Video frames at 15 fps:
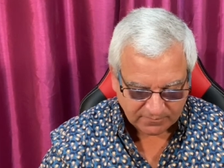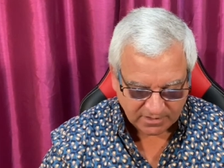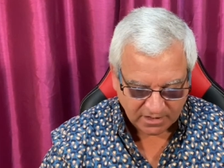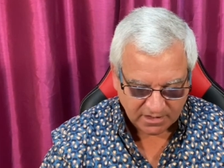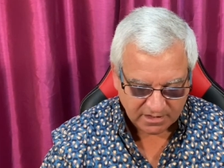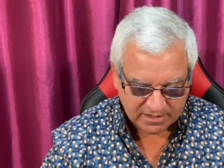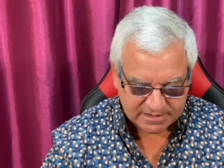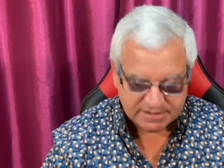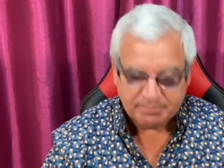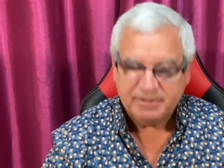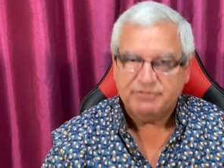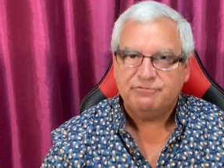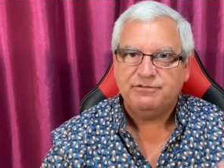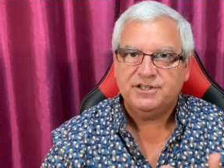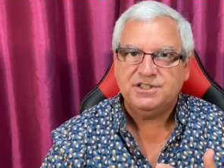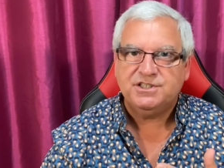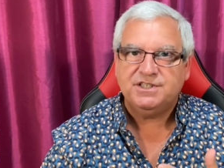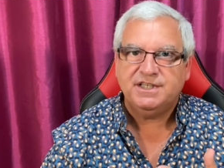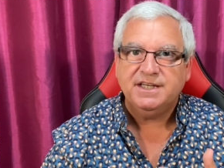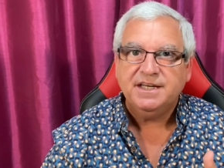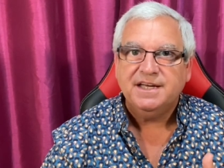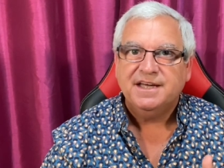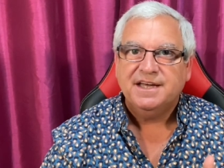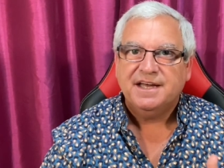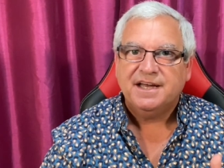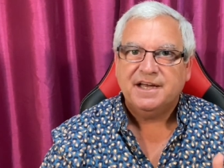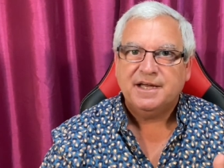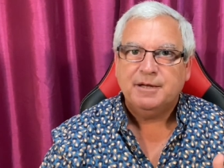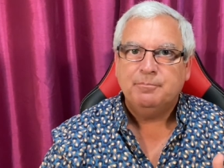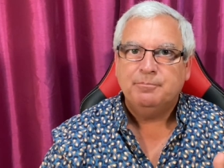It's a bit fidgety,
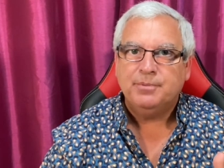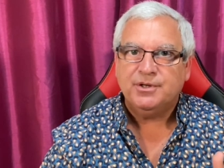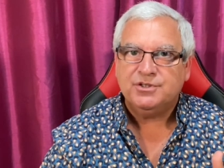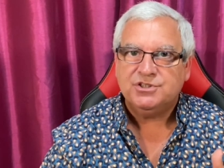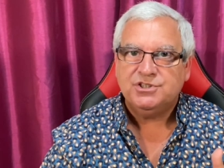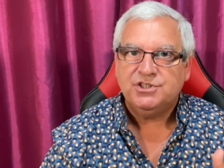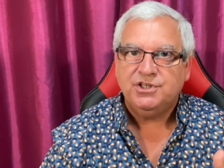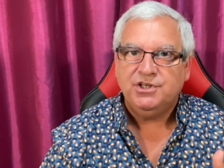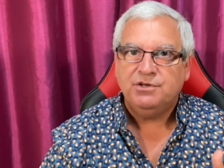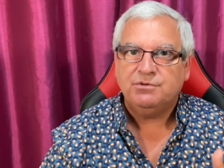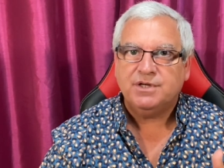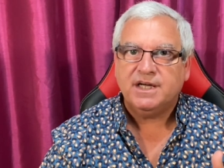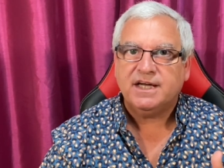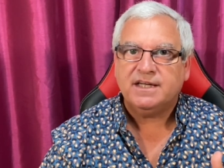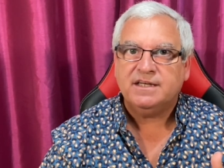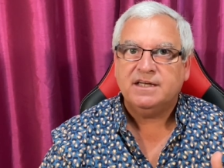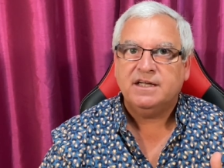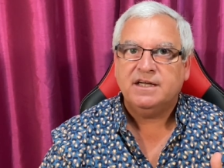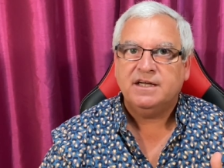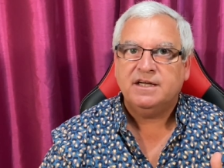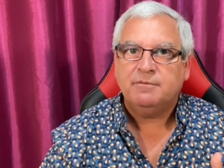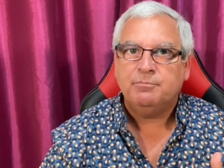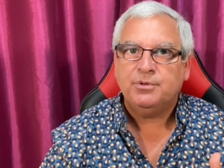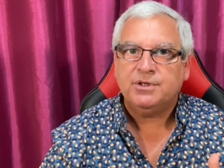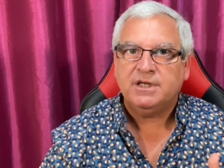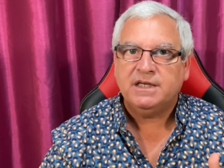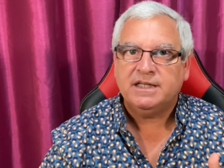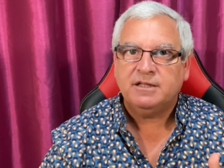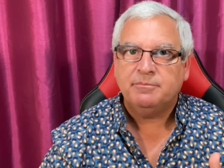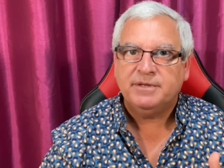but you can put a
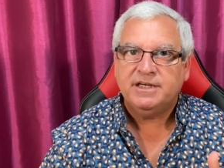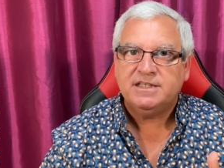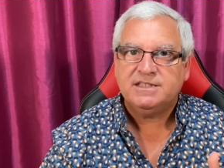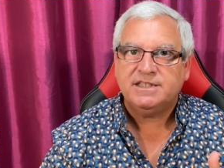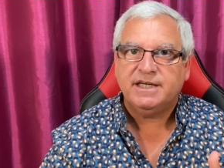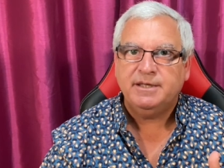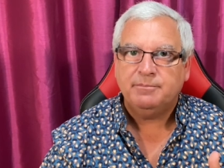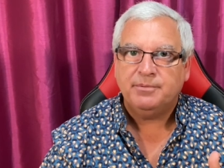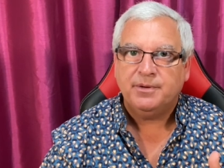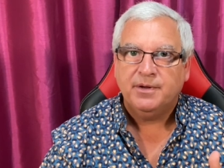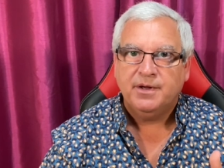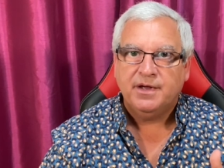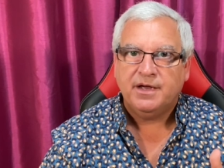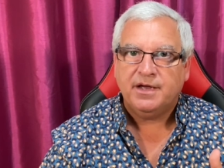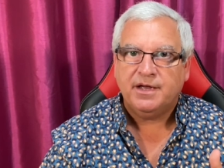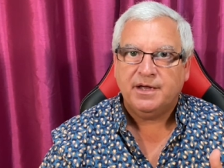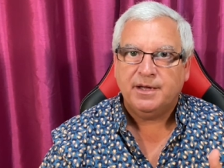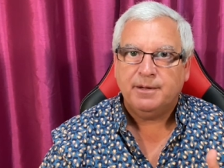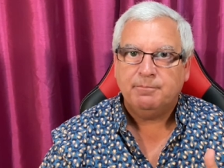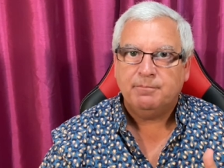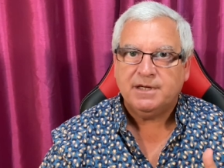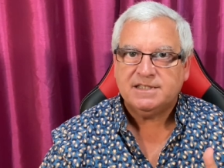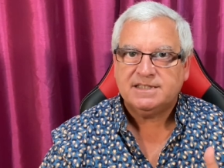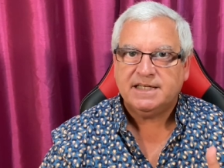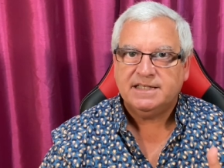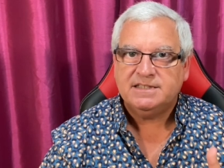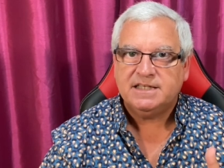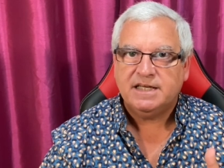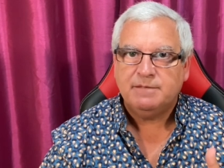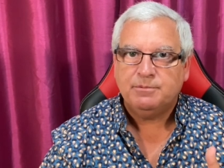little bit of tape, masking
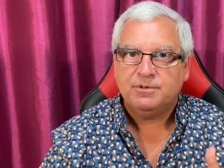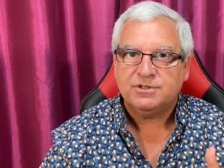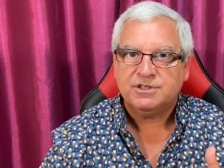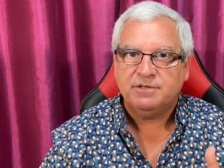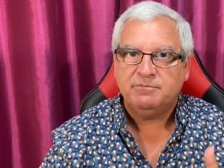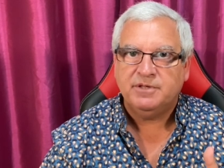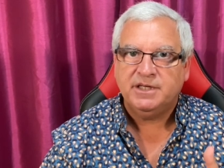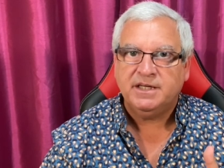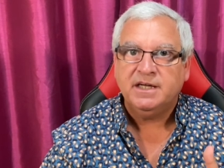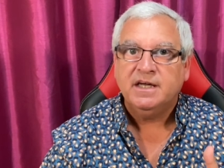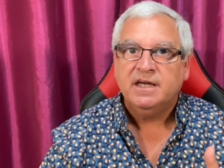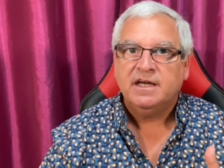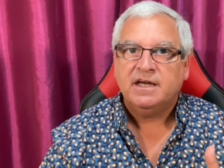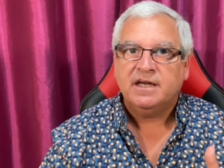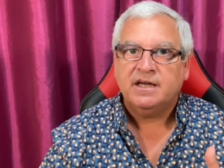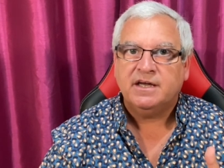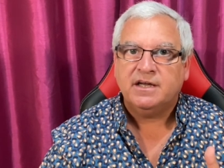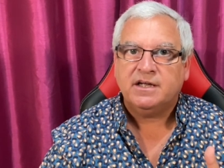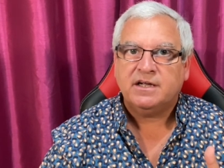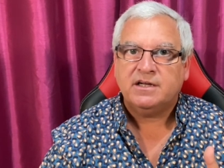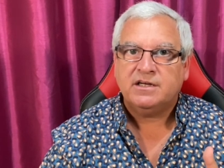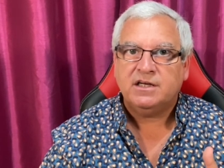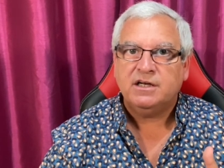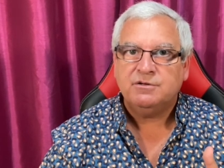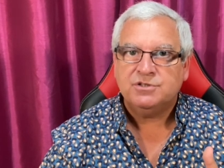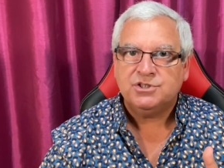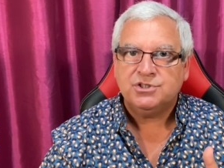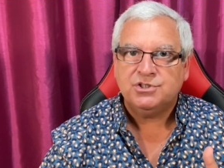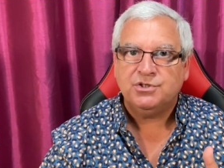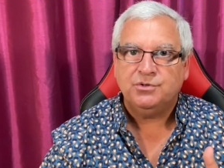tape or something,
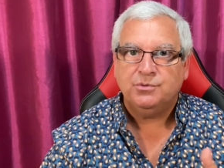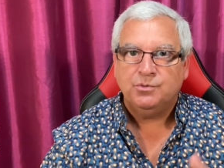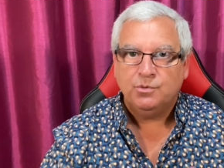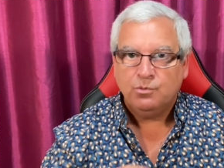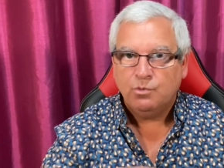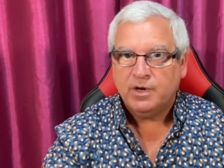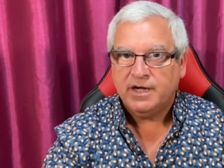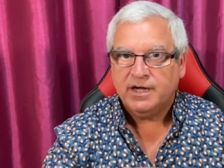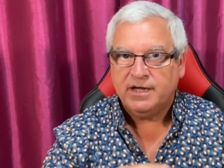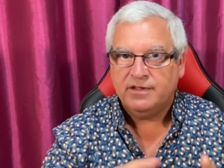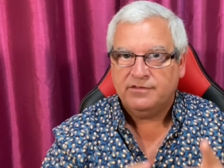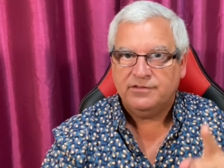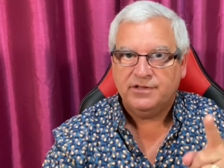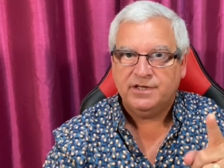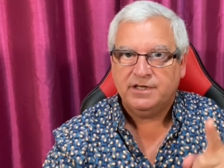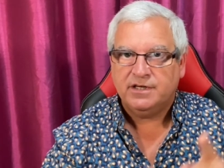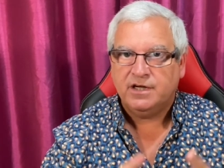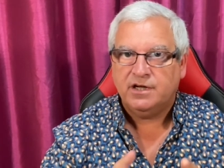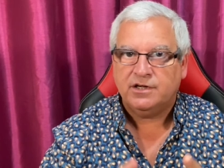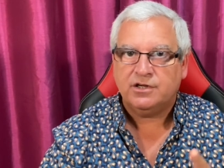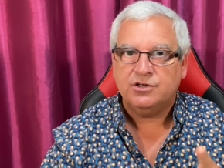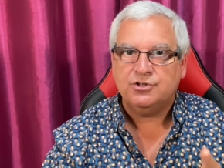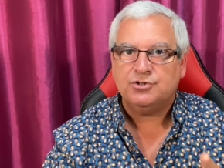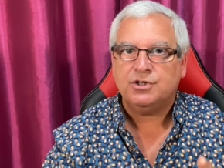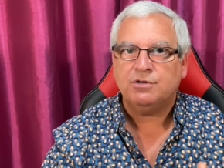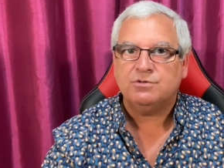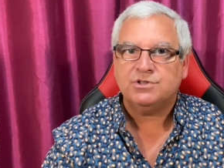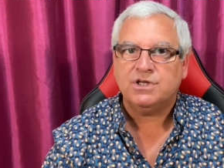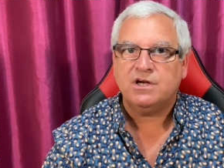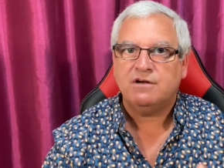close to where the
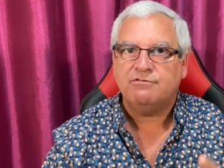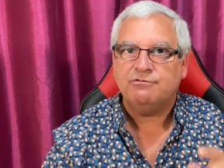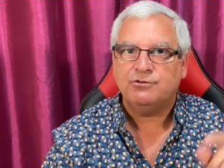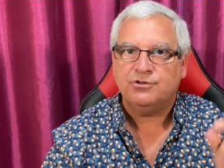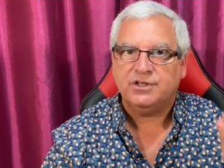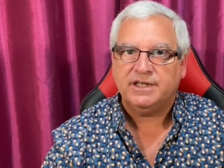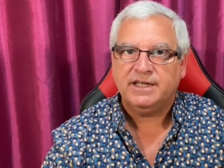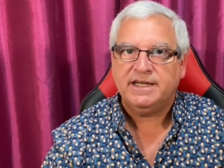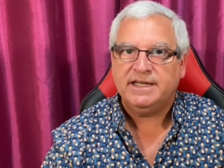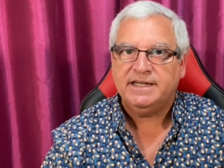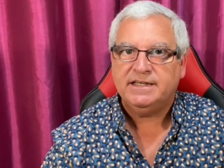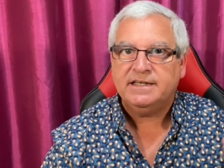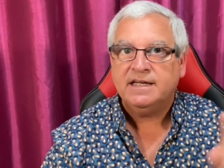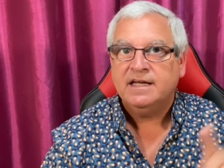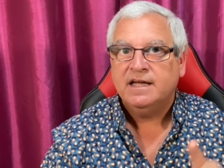controls are for the gain,